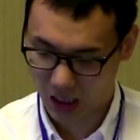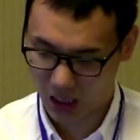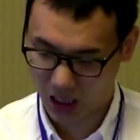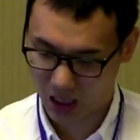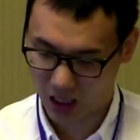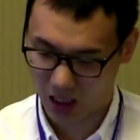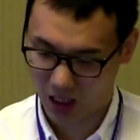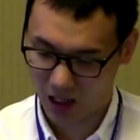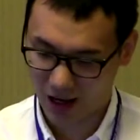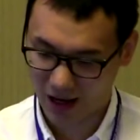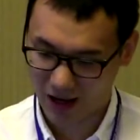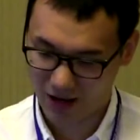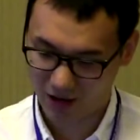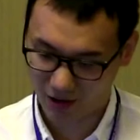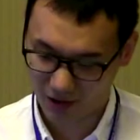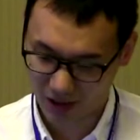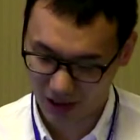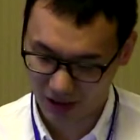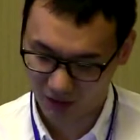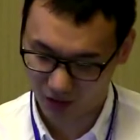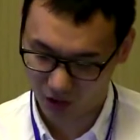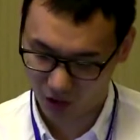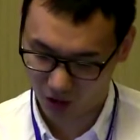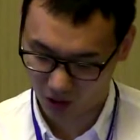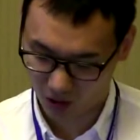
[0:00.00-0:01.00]
higher
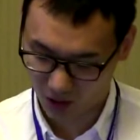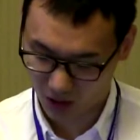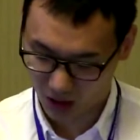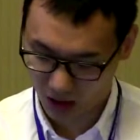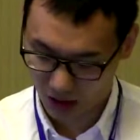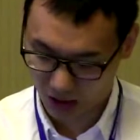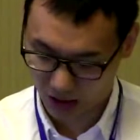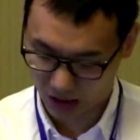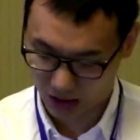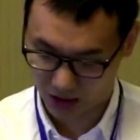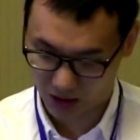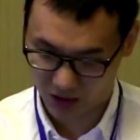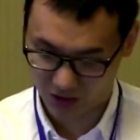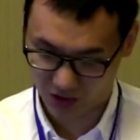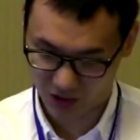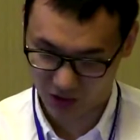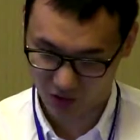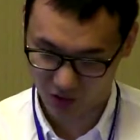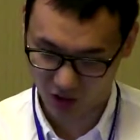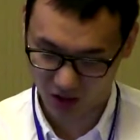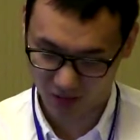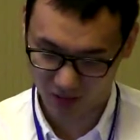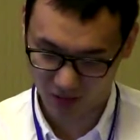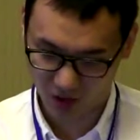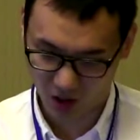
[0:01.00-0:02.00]
level in the
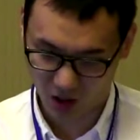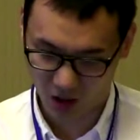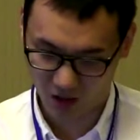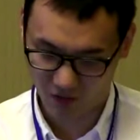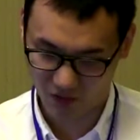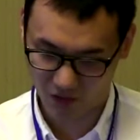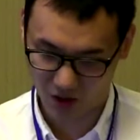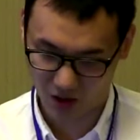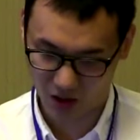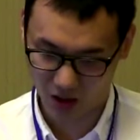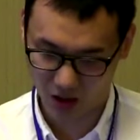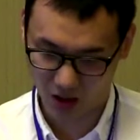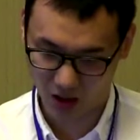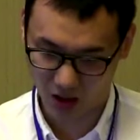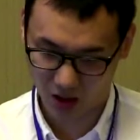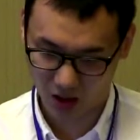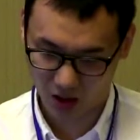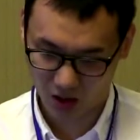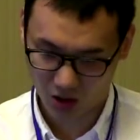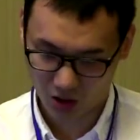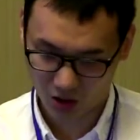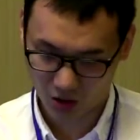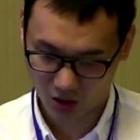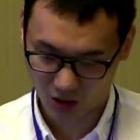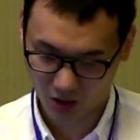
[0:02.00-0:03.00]
serum of the
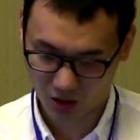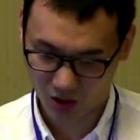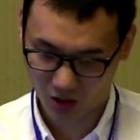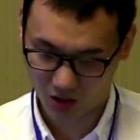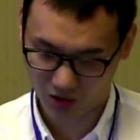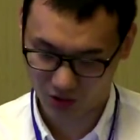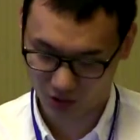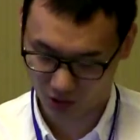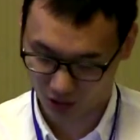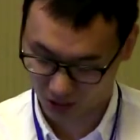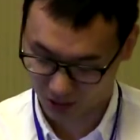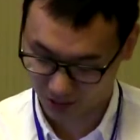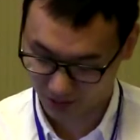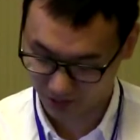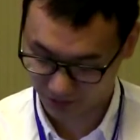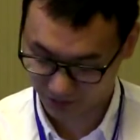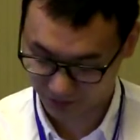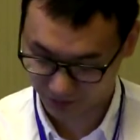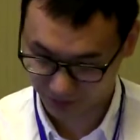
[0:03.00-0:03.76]
corticosterone.